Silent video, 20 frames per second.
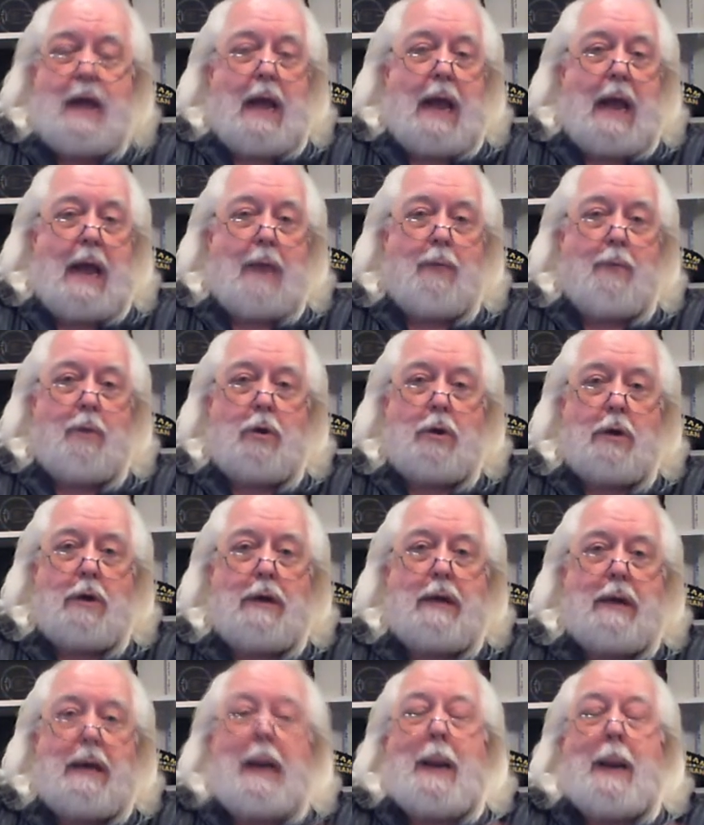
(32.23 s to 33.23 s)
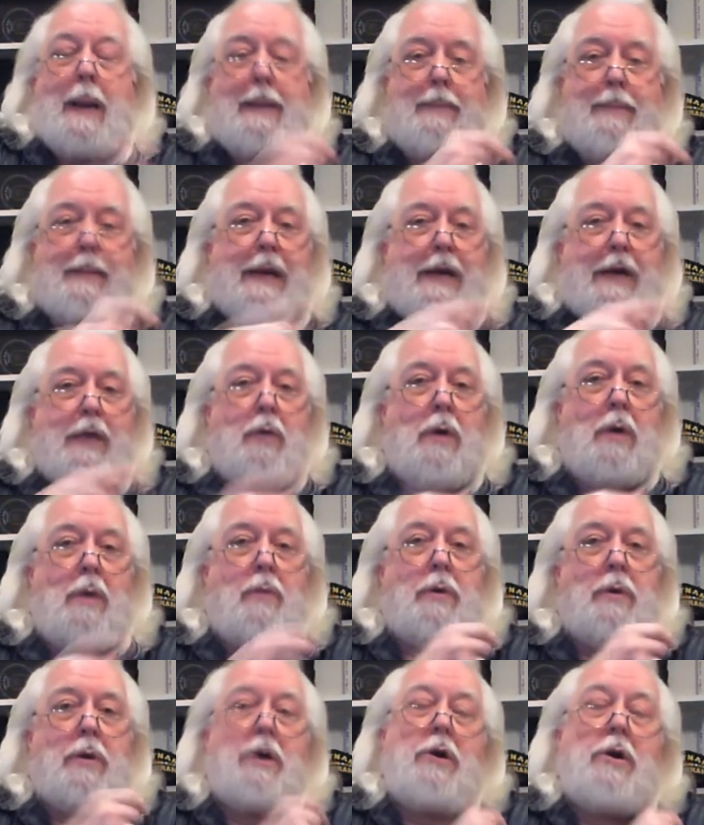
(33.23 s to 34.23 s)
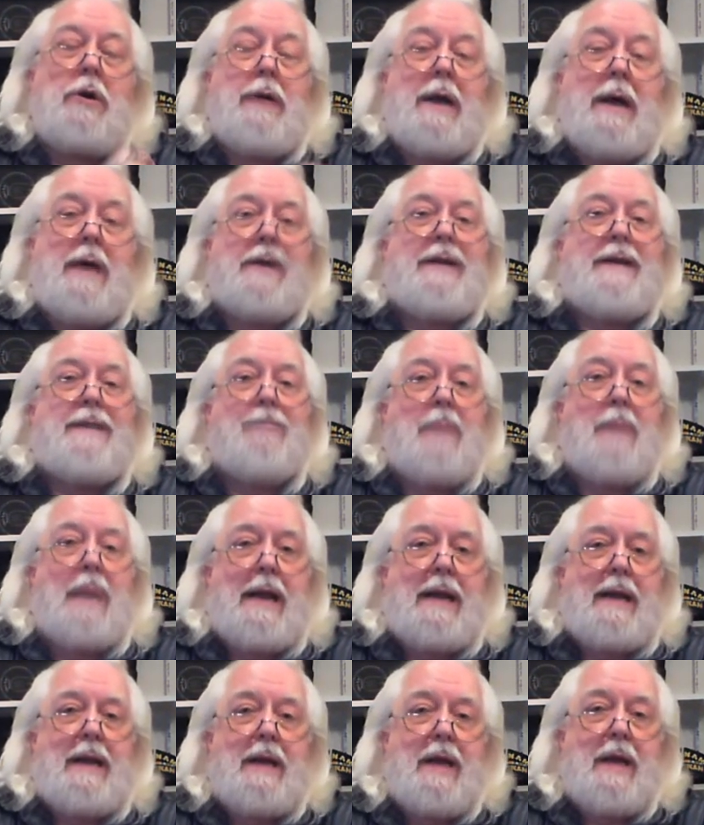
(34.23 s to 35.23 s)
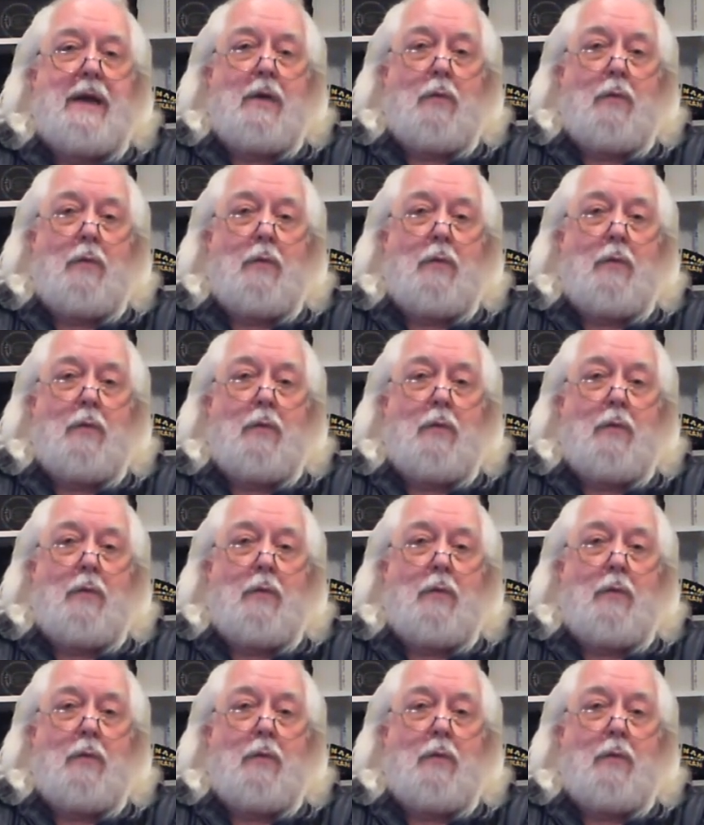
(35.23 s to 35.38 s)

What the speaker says: And we're going to, a little bit later on, we're going to learn how to combine it